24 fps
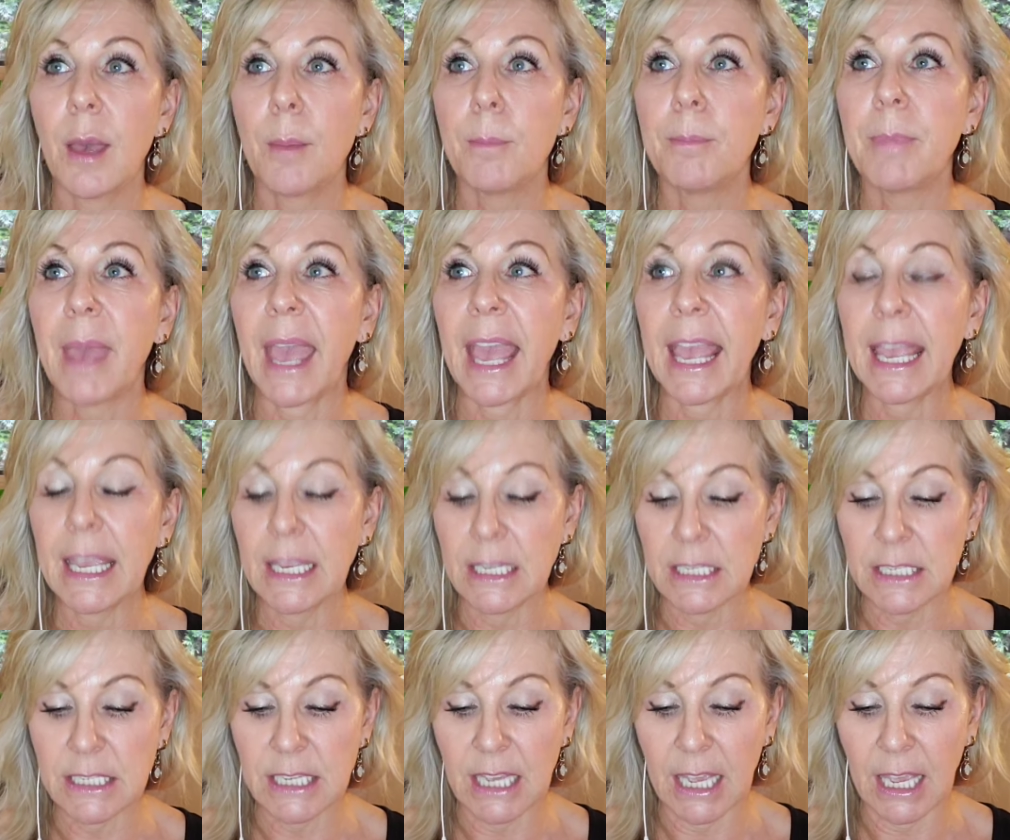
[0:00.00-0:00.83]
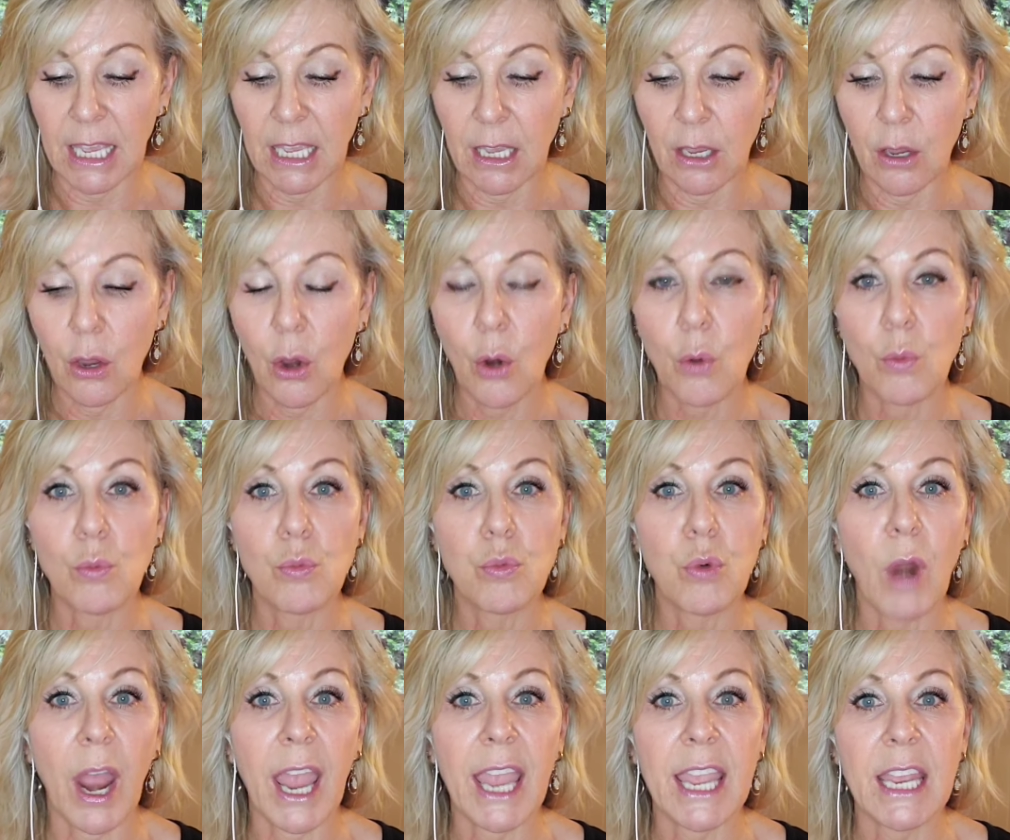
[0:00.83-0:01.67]
painting,
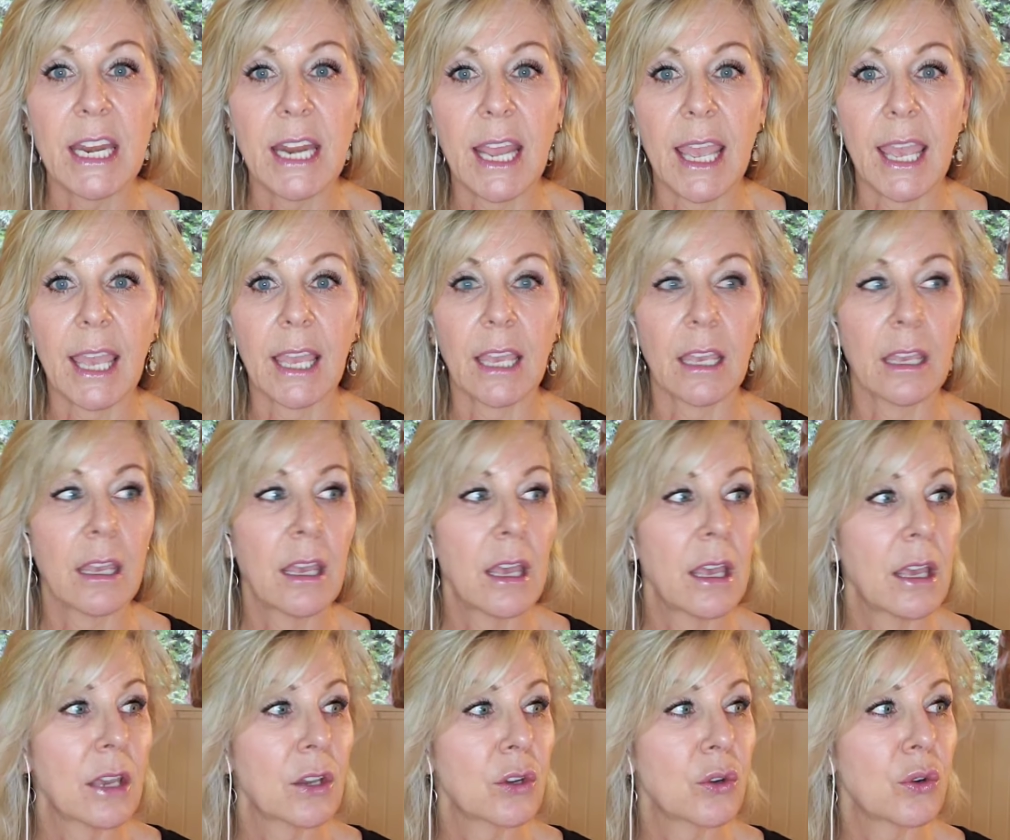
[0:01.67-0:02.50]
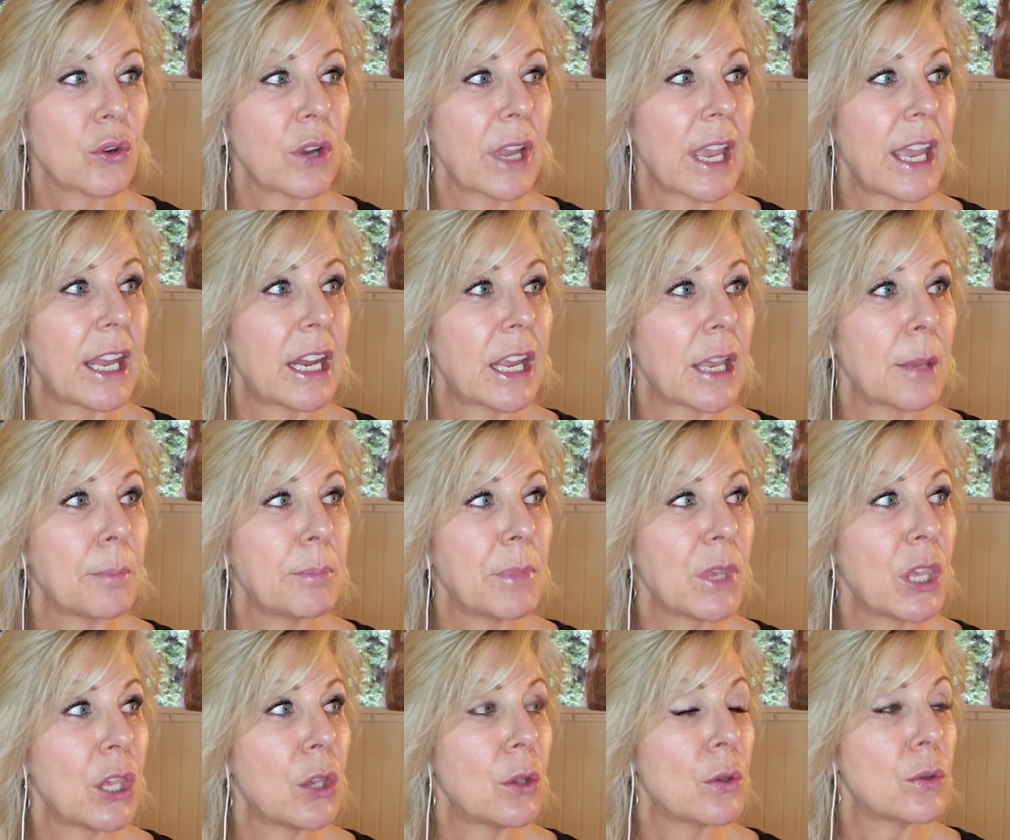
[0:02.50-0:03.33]
writing, creating
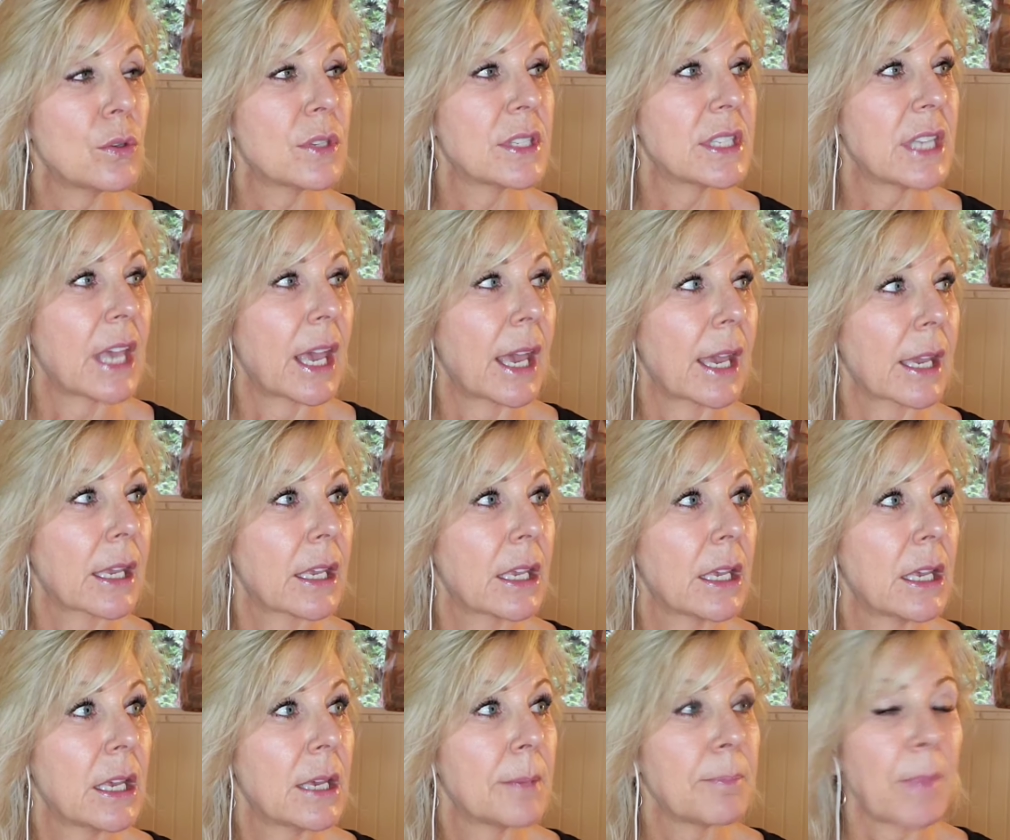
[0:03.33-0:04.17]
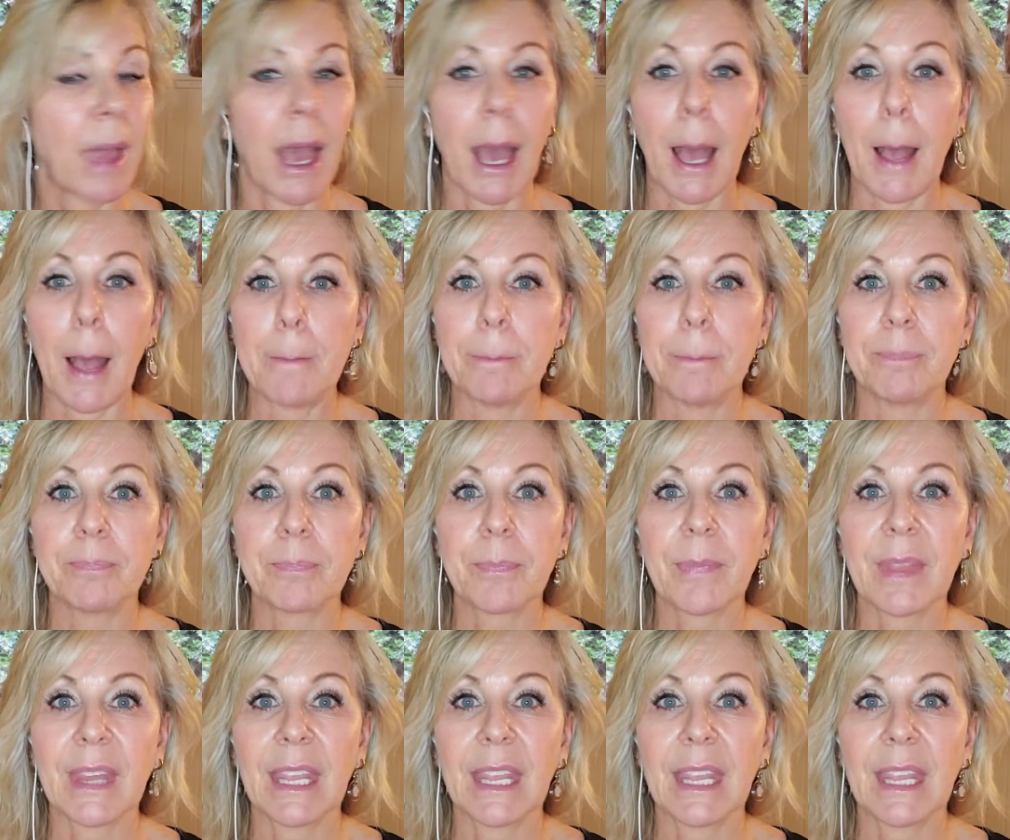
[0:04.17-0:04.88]
music, um,